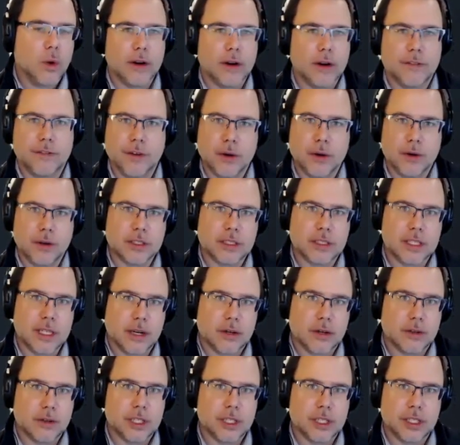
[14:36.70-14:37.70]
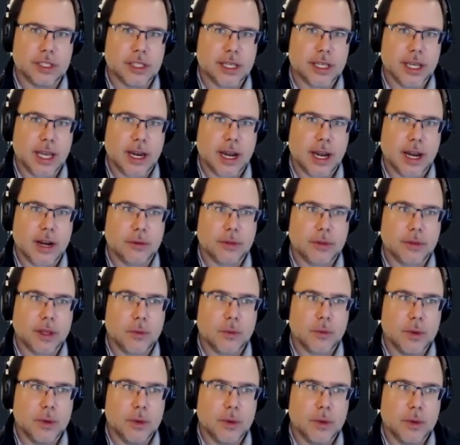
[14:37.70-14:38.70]
to focus the energies, again, I don't think
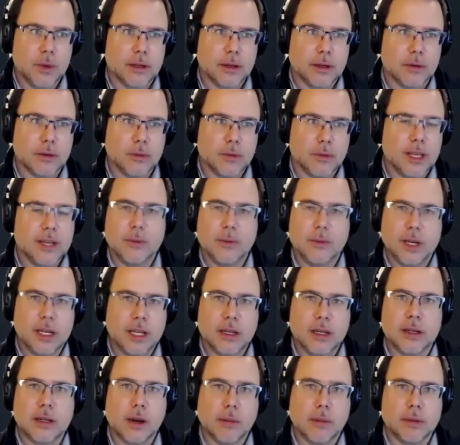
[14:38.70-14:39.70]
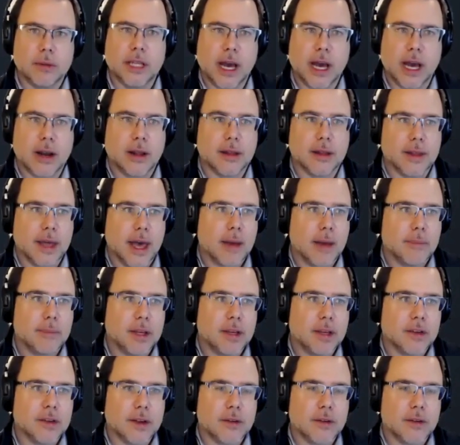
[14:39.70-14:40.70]
we need to double down on that,
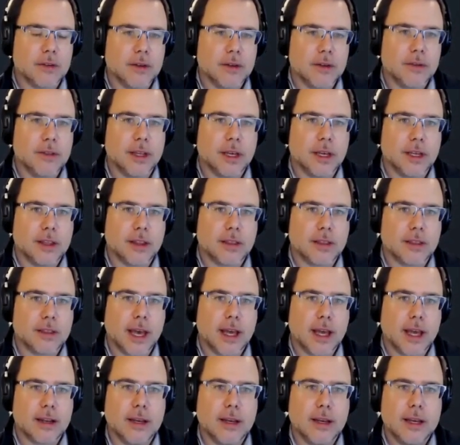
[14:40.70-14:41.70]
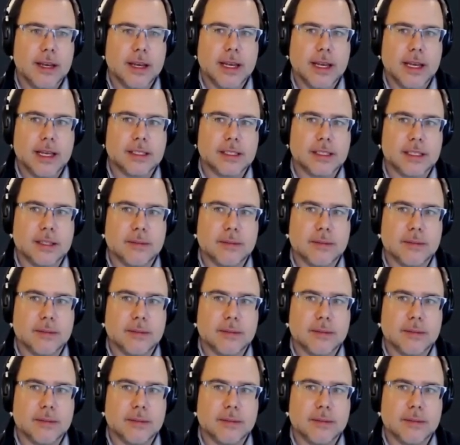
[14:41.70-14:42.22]
because I do think that is the